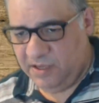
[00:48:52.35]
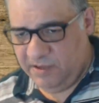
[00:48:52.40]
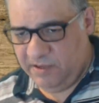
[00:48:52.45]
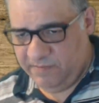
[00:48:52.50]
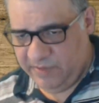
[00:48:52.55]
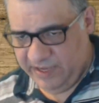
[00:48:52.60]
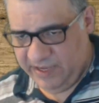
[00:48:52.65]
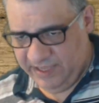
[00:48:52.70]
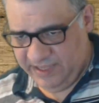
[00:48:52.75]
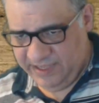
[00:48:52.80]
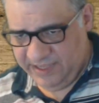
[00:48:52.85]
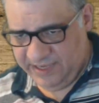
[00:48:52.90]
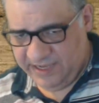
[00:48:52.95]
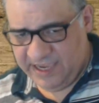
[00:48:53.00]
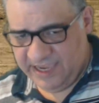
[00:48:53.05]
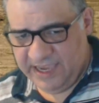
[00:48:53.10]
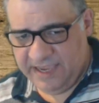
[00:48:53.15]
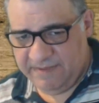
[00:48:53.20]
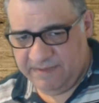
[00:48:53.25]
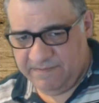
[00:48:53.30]
But in the
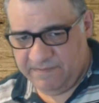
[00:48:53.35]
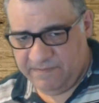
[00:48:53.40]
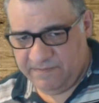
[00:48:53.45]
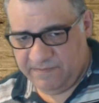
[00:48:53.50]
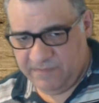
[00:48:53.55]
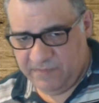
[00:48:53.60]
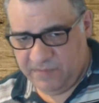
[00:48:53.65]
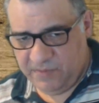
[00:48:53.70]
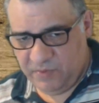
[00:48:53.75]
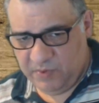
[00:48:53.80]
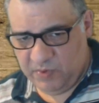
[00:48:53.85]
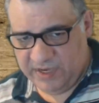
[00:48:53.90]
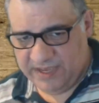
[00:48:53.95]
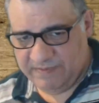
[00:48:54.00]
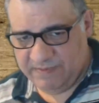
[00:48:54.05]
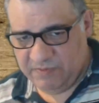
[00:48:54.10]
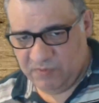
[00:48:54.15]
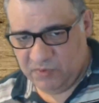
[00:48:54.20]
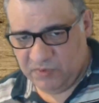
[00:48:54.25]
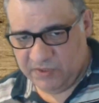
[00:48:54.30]
game, what
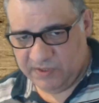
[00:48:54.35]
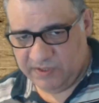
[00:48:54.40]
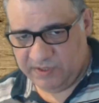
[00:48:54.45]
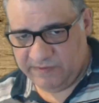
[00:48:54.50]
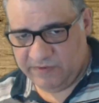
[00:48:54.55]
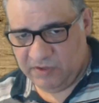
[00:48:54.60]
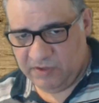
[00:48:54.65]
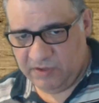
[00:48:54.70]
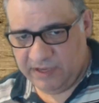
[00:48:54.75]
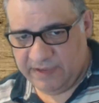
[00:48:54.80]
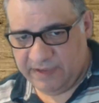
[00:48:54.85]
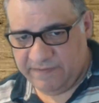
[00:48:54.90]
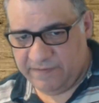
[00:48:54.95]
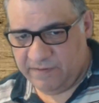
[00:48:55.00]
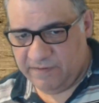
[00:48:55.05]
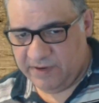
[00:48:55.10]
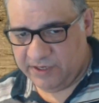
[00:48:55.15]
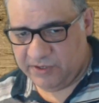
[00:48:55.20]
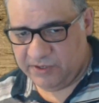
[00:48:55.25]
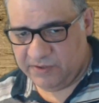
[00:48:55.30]
happened was after knight
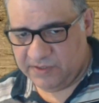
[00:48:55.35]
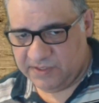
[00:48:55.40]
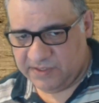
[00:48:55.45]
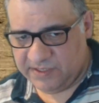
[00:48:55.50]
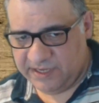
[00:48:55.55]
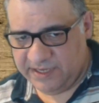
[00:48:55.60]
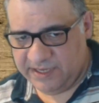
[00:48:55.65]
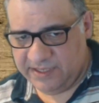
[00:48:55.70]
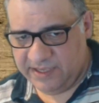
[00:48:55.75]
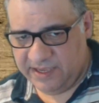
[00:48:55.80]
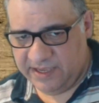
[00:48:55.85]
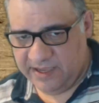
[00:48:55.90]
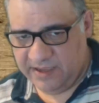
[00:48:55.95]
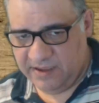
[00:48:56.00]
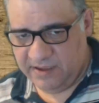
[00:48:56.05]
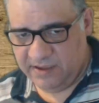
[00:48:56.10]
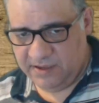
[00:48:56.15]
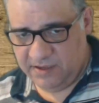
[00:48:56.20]
f4, I couldn't take there